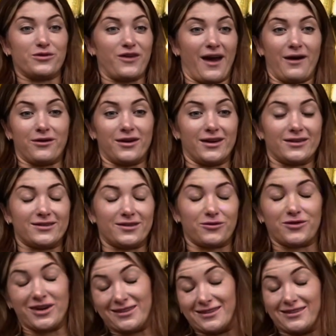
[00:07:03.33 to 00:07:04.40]
various
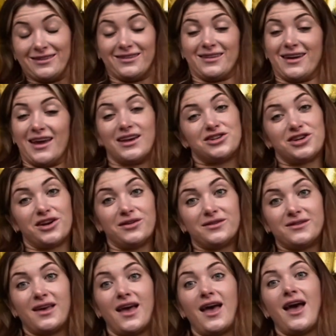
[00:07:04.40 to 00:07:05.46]
reasons and issues.